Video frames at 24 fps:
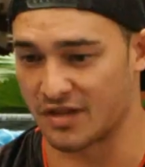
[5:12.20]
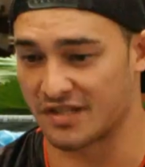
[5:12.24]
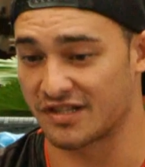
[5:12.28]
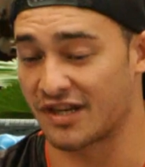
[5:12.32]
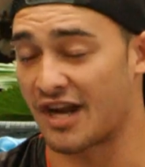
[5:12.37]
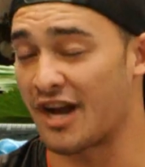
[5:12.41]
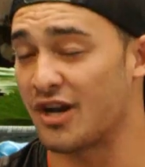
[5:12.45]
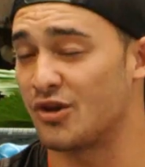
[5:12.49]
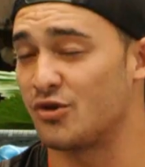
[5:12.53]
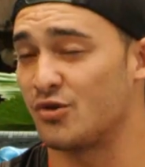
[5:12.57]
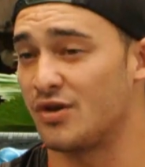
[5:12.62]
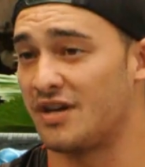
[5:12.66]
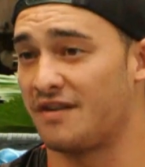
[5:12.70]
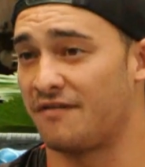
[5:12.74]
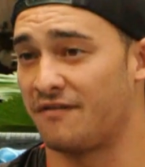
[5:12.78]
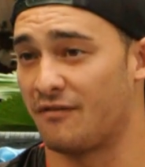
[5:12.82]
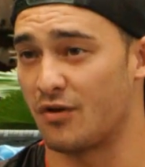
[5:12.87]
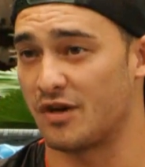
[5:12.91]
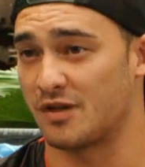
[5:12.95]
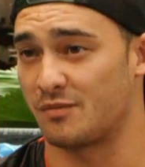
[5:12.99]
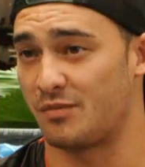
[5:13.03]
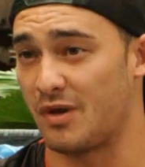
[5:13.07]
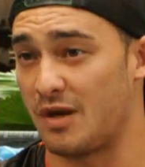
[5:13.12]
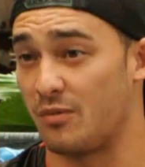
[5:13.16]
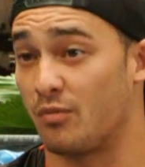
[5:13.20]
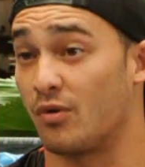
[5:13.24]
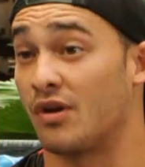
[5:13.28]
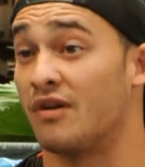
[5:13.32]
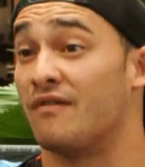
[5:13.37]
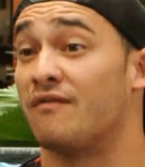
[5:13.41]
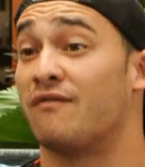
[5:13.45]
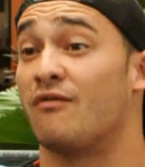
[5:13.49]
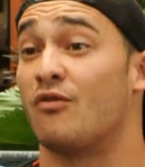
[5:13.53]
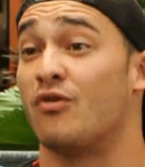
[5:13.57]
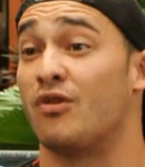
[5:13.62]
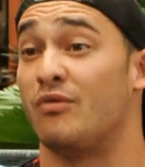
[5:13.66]
his country, for his people,
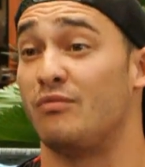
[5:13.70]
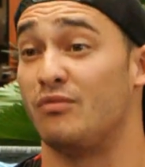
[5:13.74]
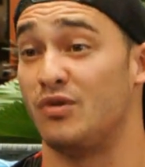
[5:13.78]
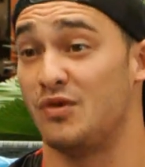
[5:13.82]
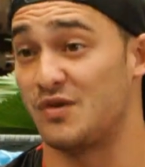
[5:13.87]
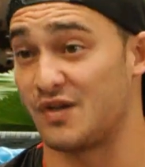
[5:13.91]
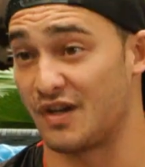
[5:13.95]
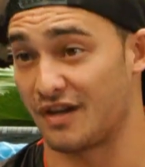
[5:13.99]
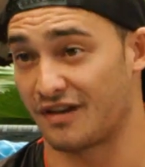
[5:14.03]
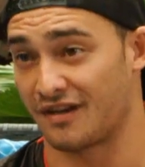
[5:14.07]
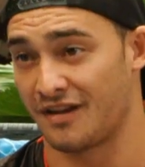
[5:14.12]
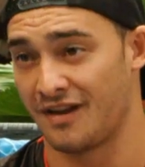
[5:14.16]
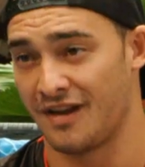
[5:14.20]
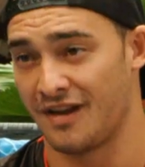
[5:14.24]
and for the music.